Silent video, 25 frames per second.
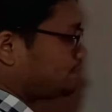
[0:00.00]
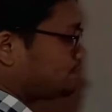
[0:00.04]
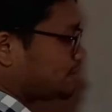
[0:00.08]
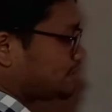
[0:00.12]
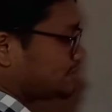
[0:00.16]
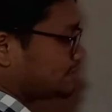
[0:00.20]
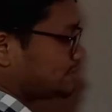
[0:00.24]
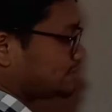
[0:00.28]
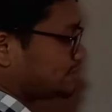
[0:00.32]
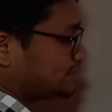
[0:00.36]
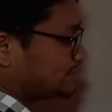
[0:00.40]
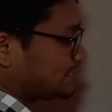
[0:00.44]

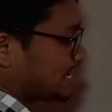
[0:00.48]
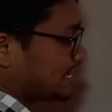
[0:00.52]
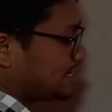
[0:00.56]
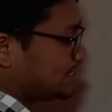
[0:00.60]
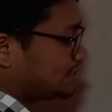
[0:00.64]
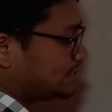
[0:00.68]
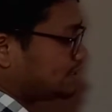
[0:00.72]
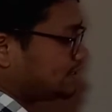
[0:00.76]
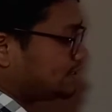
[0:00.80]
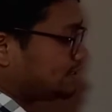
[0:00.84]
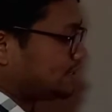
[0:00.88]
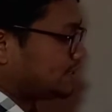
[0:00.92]
plus is sign,
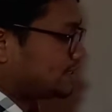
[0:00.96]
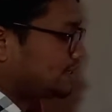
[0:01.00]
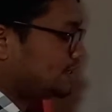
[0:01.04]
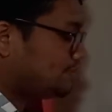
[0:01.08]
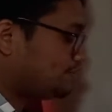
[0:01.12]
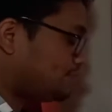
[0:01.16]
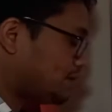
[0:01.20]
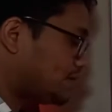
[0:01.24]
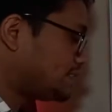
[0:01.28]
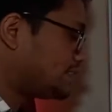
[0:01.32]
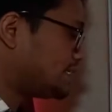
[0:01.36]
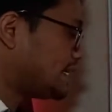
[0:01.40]

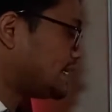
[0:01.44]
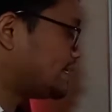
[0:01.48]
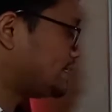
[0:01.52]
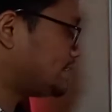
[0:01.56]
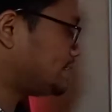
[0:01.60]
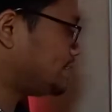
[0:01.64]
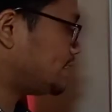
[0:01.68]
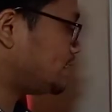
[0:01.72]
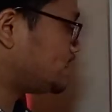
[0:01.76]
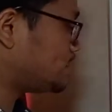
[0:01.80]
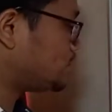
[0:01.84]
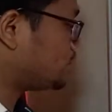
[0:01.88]
plus sign is
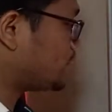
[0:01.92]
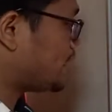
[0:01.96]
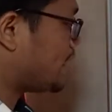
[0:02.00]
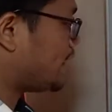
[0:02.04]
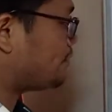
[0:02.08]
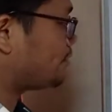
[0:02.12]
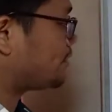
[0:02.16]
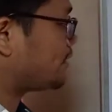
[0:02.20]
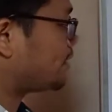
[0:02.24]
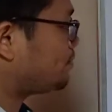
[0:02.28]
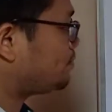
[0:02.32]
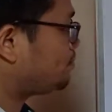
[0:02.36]
there. So I
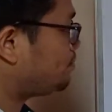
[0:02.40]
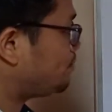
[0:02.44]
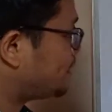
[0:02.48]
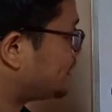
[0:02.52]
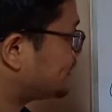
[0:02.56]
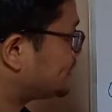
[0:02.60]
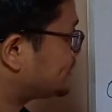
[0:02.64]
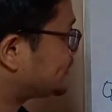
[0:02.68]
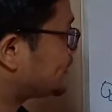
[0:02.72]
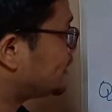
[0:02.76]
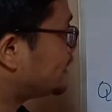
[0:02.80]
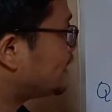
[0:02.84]
have kept
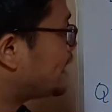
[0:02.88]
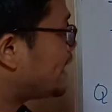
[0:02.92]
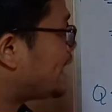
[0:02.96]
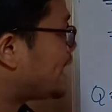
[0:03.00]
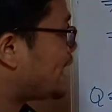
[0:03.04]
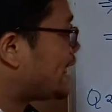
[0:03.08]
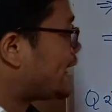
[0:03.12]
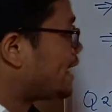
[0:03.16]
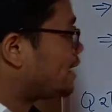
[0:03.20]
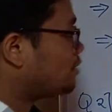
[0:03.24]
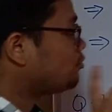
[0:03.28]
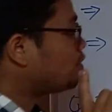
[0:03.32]
plus.
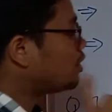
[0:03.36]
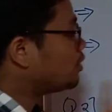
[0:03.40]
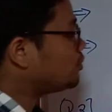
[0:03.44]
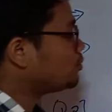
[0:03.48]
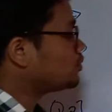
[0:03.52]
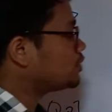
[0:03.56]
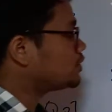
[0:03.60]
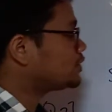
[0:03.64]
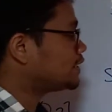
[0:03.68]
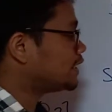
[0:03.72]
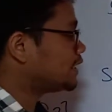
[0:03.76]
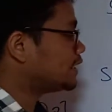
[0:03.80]
And one
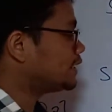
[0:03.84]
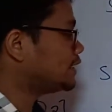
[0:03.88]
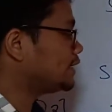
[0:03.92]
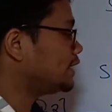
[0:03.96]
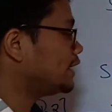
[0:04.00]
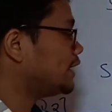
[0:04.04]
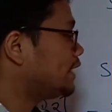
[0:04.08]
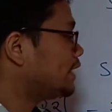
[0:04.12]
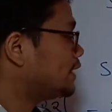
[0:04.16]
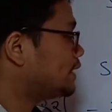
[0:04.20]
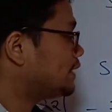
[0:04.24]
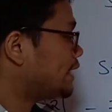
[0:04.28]
more thing,
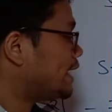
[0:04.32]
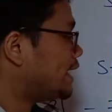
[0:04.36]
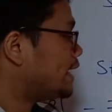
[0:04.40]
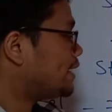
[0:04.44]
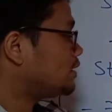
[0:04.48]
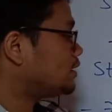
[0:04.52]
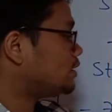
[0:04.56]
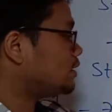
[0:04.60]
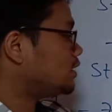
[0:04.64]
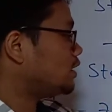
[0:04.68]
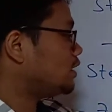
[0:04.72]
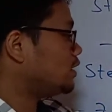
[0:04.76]

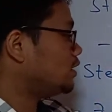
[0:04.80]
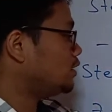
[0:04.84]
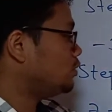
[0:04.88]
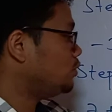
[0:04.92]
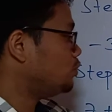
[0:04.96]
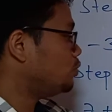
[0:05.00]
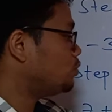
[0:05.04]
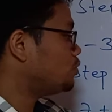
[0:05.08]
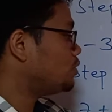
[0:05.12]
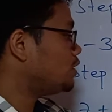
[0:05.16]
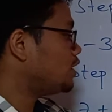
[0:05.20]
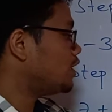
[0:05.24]
that
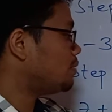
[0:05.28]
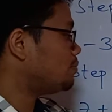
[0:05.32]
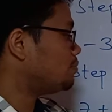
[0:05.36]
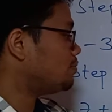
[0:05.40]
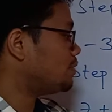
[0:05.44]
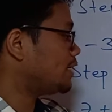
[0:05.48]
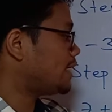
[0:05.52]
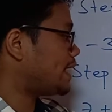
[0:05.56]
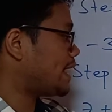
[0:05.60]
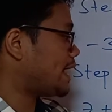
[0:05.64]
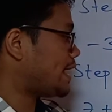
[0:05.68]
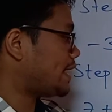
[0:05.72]
no
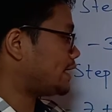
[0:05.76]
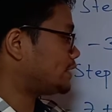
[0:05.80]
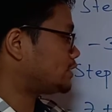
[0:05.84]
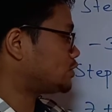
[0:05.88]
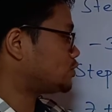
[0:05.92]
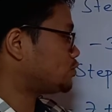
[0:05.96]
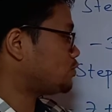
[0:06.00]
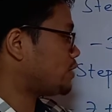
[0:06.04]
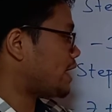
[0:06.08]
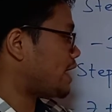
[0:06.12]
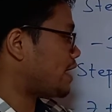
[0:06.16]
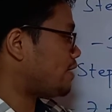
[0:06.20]
number has
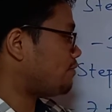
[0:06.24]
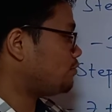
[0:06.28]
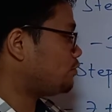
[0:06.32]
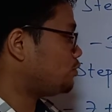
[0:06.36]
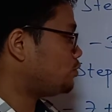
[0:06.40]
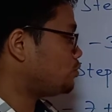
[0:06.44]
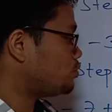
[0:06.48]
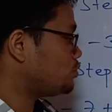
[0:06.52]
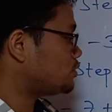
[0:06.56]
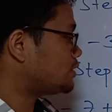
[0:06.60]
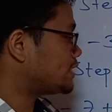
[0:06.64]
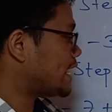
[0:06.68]
to have
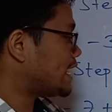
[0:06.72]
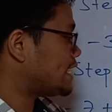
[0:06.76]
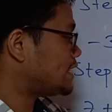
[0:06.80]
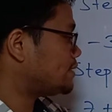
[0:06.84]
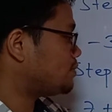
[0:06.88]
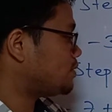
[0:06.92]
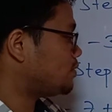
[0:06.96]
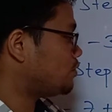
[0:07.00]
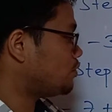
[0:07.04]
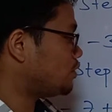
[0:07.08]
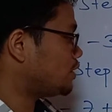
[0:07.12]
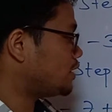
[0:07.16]
two signs
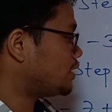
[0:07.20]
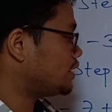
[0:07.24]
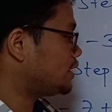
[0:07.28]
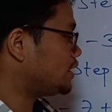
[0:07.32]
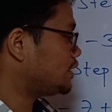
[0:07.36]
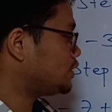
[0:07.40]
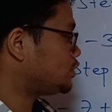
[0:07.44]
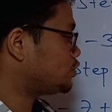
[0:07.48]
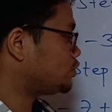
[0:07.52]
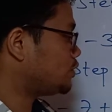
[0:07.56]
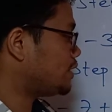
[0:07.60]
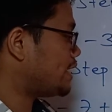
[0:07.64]
before it. It
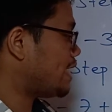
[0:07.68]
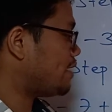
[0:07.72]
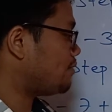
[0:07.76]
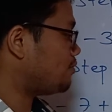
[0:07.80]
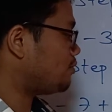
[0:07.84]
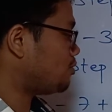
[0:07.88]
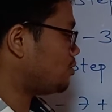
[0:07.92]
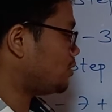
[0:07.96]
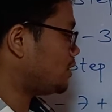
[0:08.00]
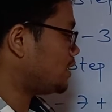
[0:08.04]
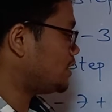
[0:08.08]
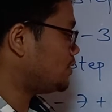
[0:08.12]
should have
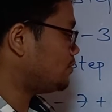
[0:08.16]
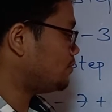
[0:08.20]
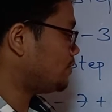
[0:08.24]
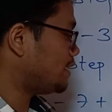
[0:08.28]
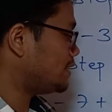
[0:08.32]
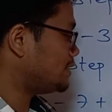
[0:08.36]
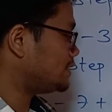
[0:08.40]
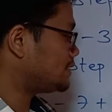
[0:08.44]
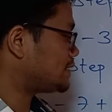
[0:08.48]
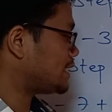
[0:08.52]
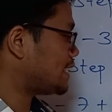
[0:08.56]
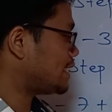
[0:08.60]
only
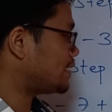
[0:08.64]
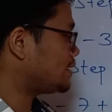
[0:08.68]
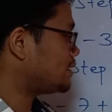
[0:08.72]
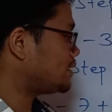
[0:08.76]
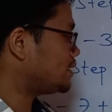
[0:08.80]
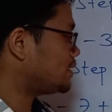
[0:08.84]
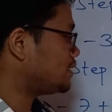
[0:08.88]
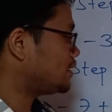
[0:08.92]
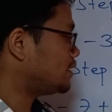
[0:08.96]
one sign.